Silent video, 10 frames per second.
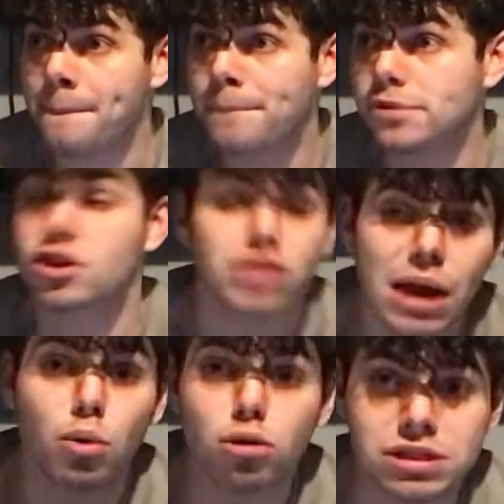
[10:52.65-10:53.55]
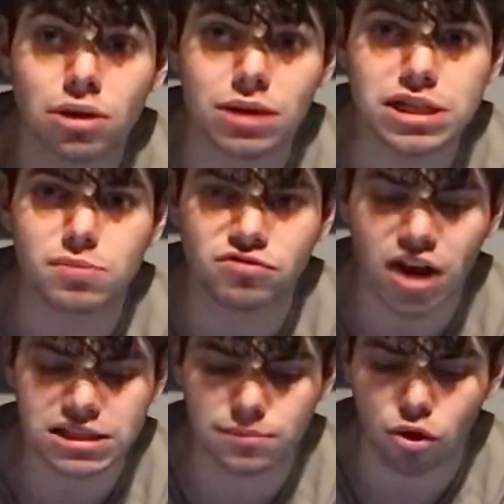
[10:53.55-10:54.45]
So they will still need to be
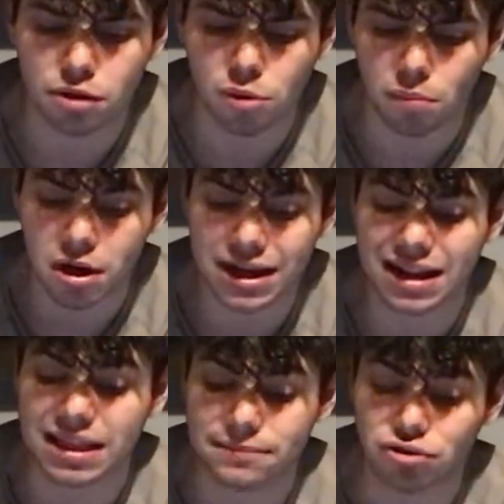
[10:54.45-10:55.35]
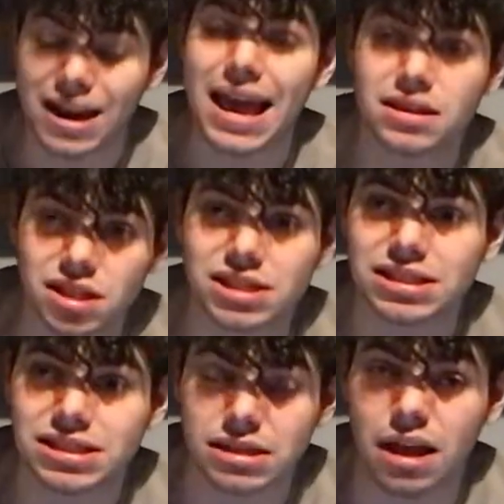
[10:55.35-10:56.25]
raising more and more money, and I think Barella is
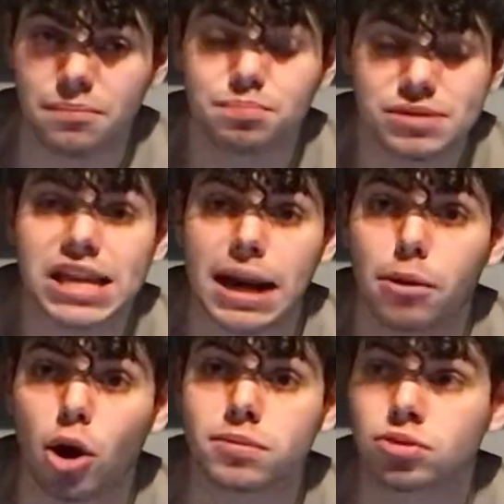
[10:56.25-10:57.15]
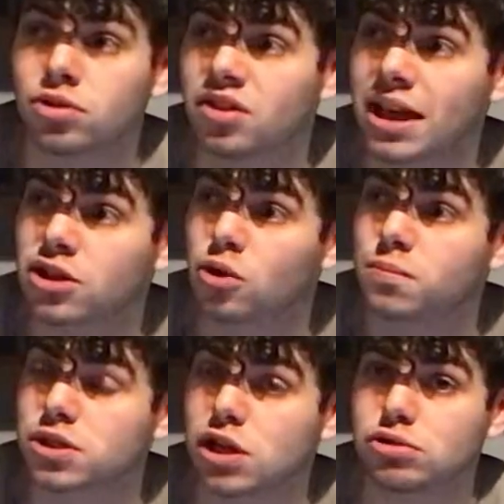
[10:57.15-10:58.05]
a sellable option that they could
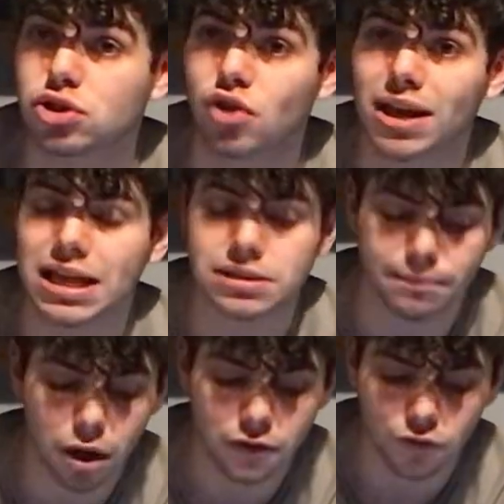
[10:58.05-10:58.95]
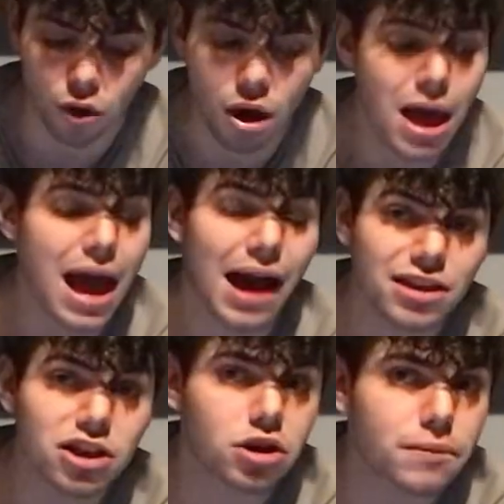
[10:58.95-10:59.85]
pursue to try and get some money for. I
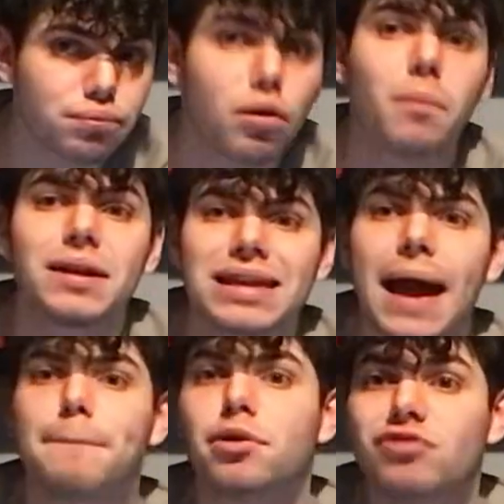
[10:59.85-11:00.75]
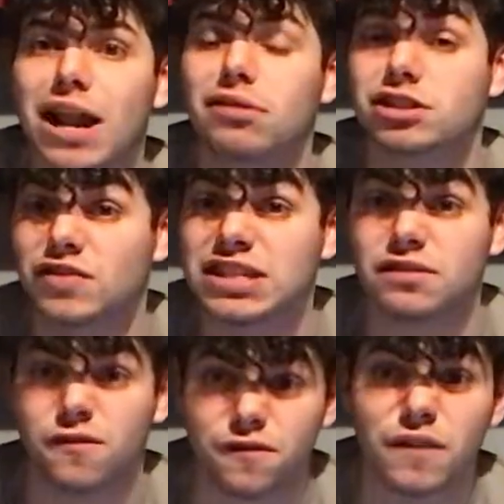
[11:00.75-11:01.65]
think you could probably get Barella out of Inter
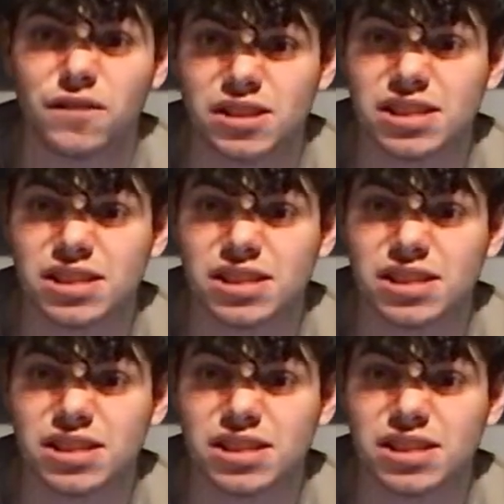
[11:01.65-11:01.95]
for 50 to